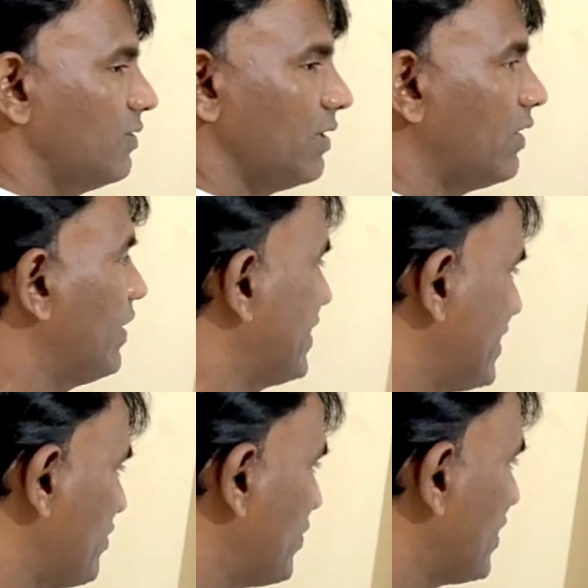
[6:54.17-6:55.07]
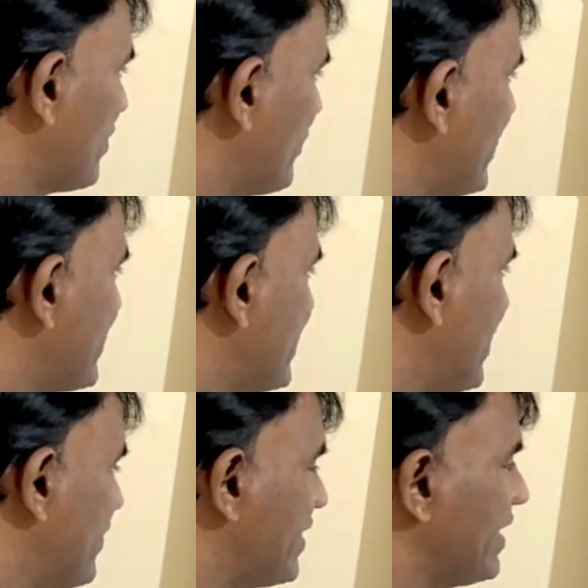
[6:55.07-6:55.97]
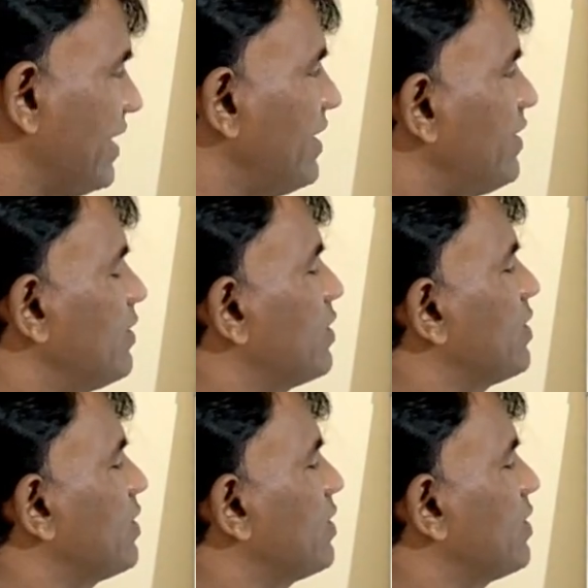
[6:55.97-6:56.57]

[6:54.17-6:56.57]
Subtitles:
Our example number 17.